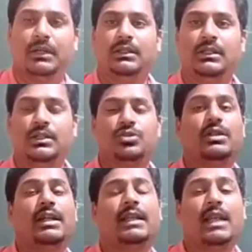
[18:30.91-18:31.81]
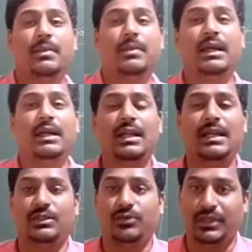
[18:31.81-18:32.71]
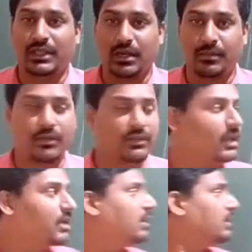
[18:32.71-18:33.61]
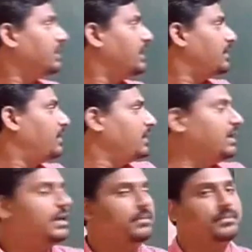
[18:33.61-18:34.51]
So that can be analyzed with help of the table name.